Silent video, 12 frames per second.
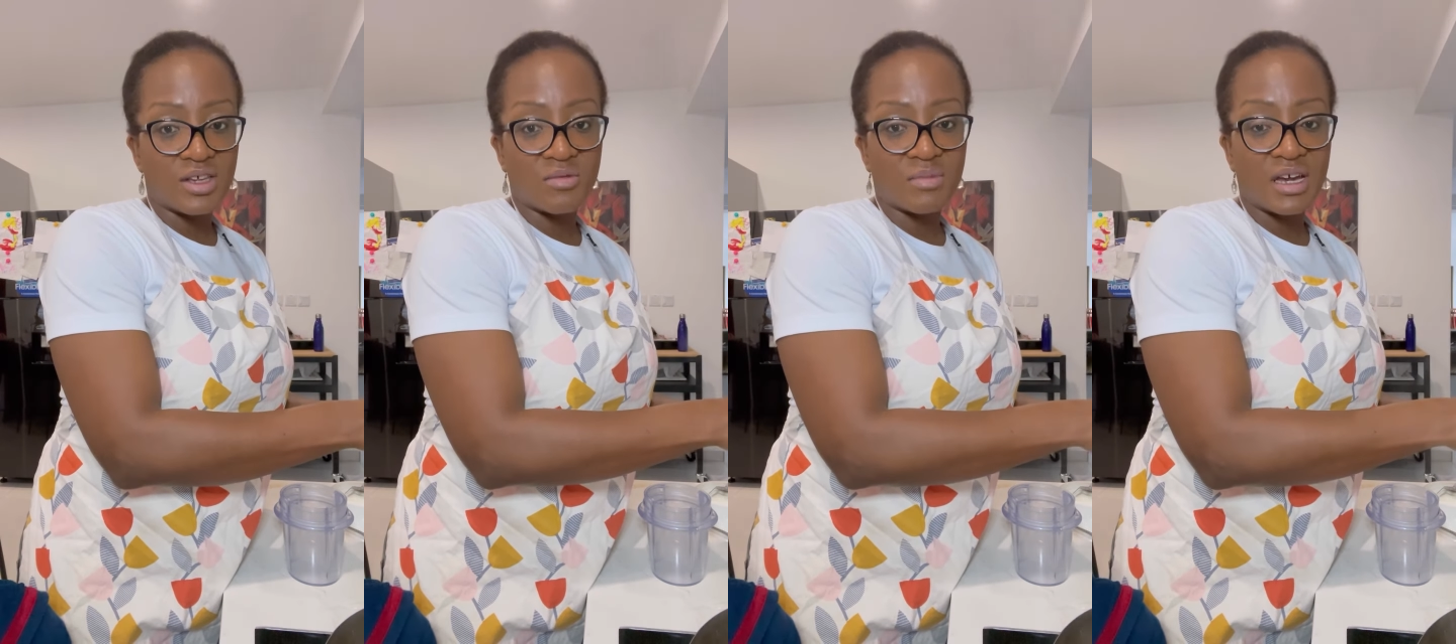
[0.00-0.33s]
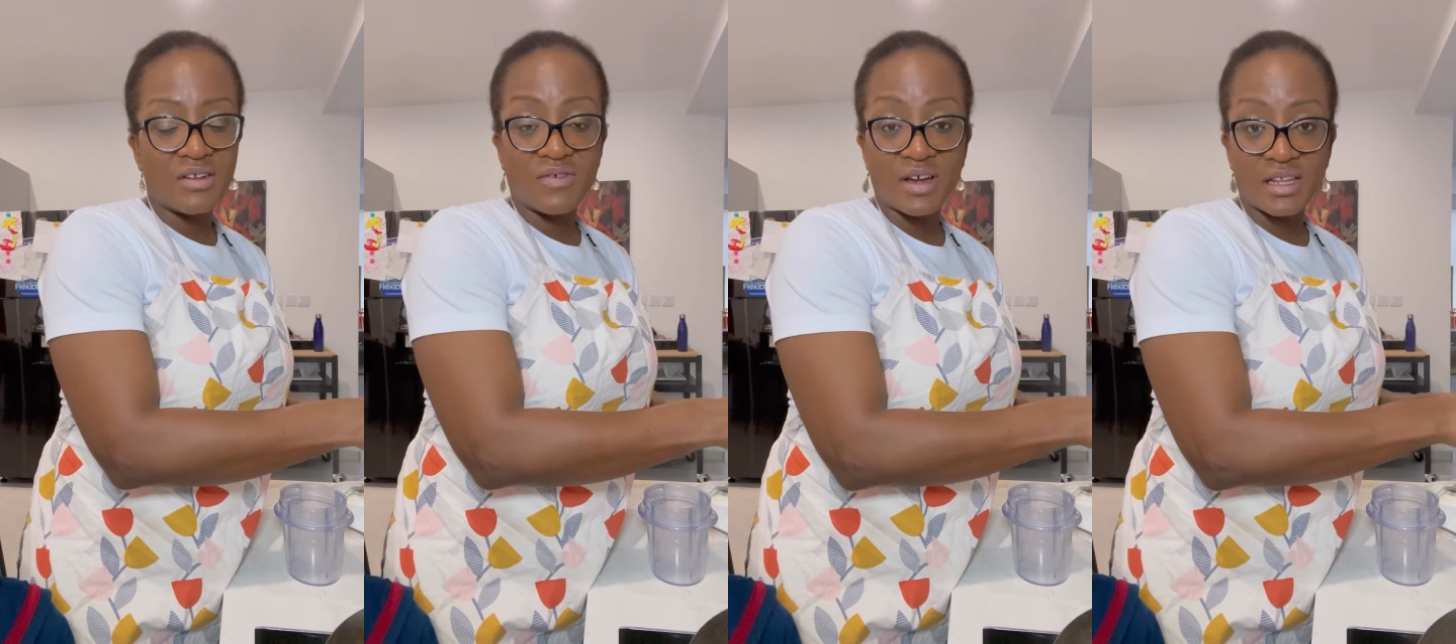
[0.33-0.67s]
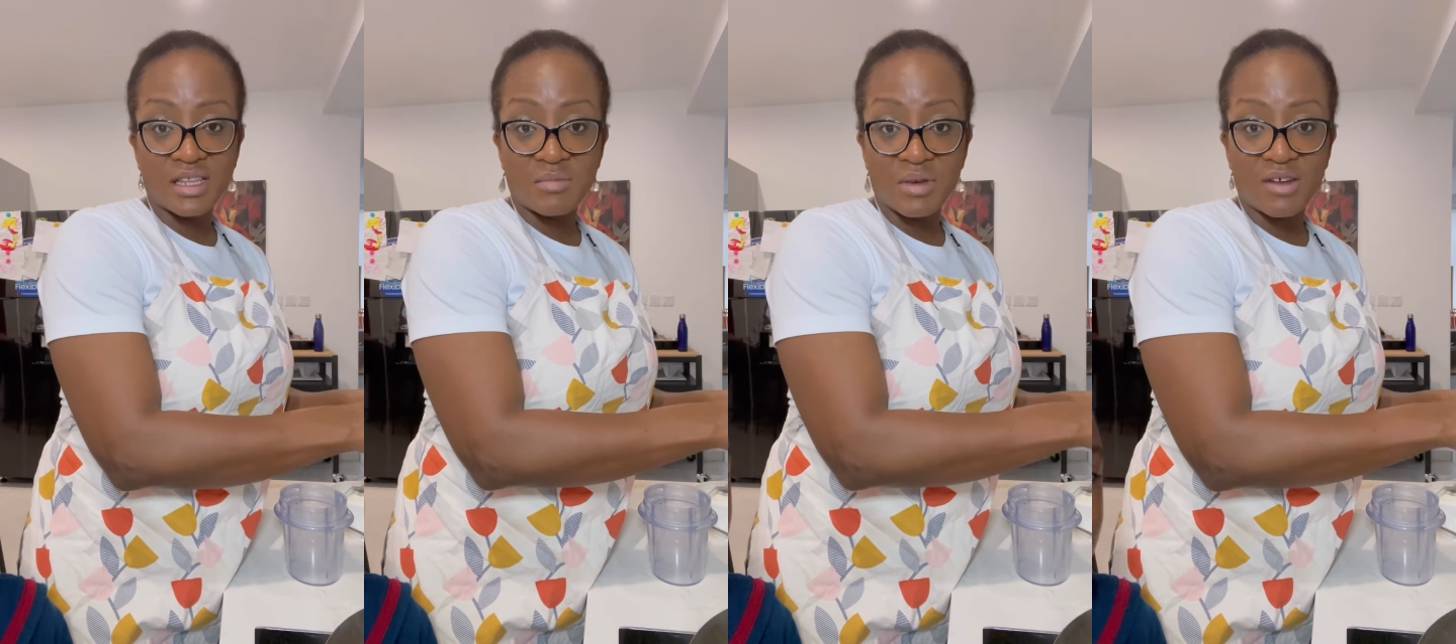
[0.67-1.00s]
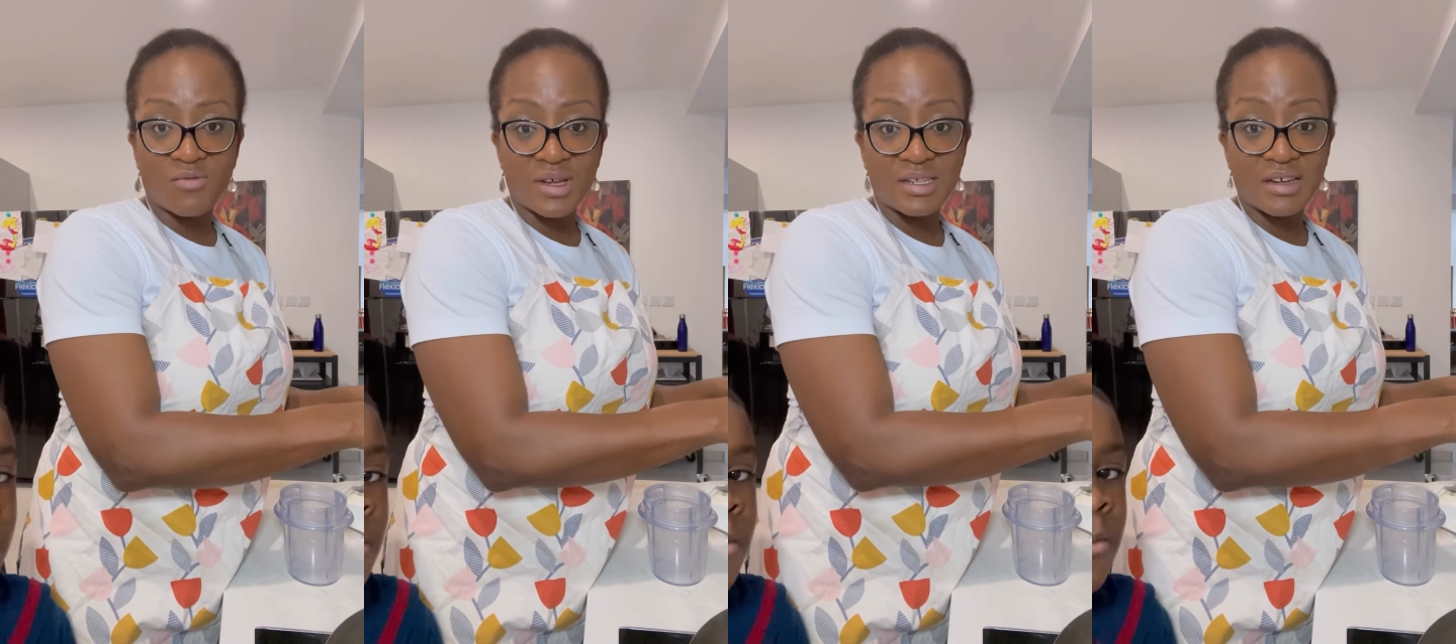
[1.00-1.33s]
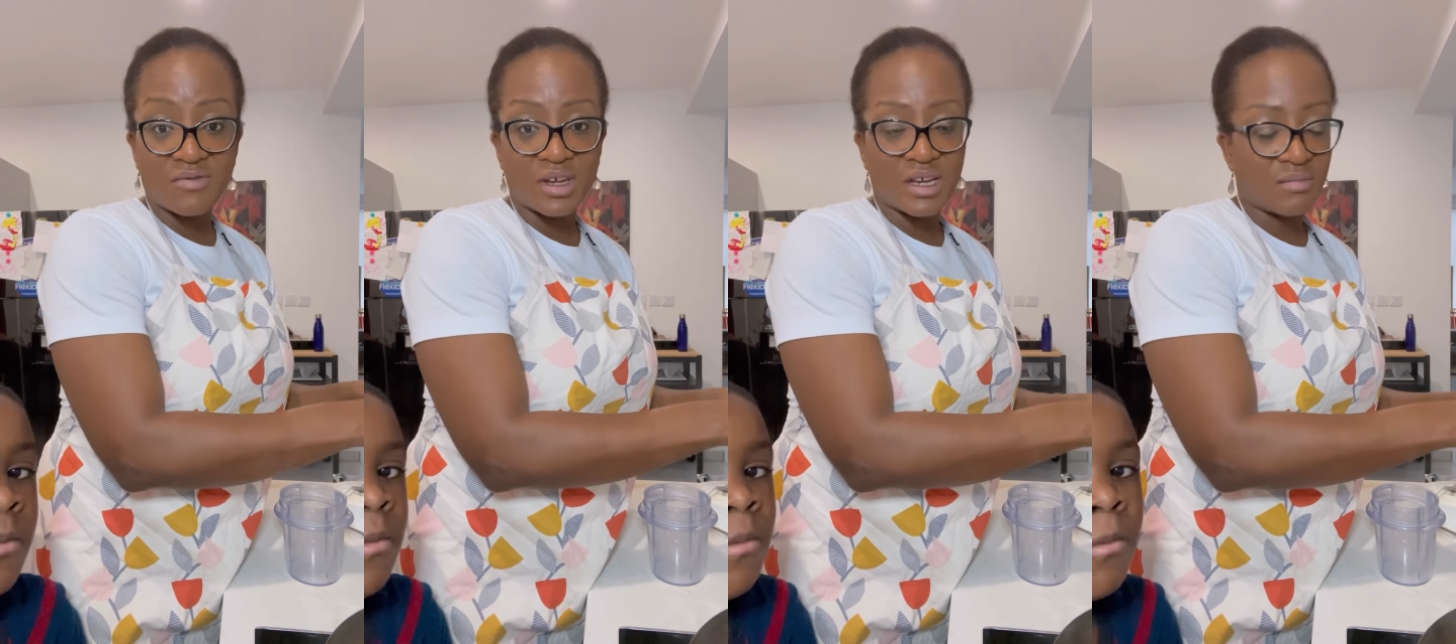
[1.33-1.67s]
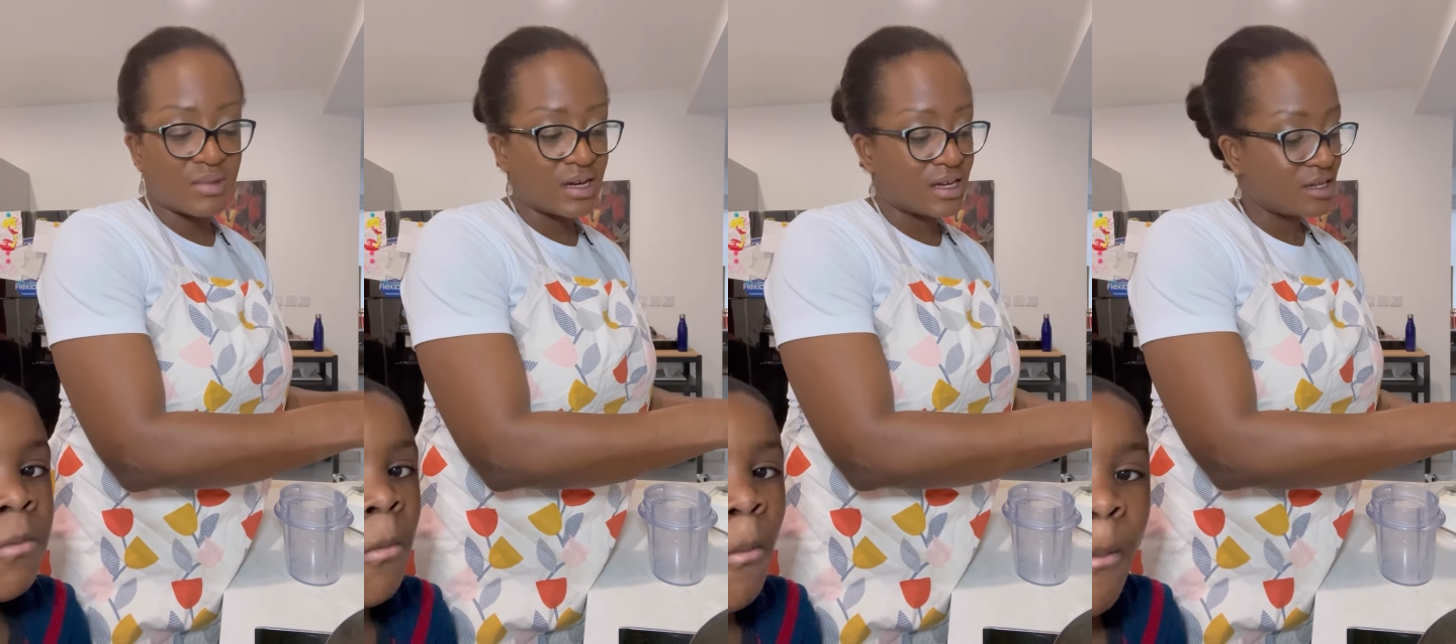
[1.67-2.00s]
You might find them in West African
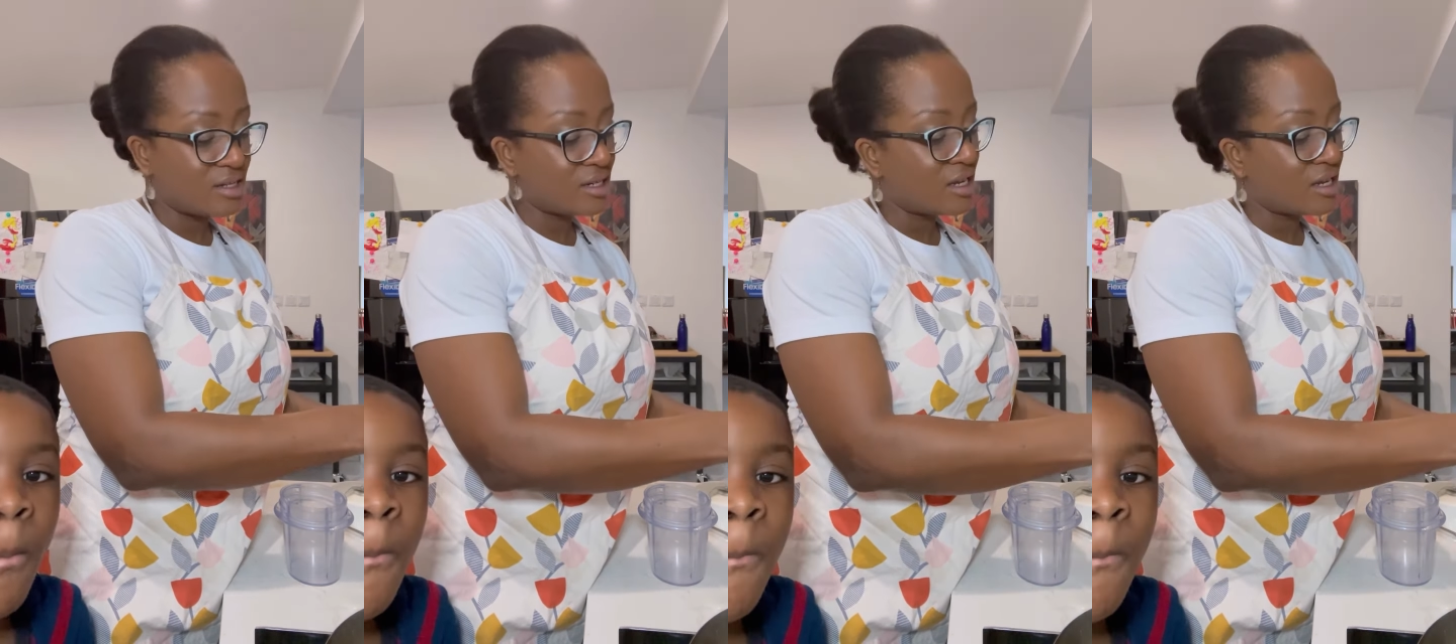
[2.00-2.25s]
markets.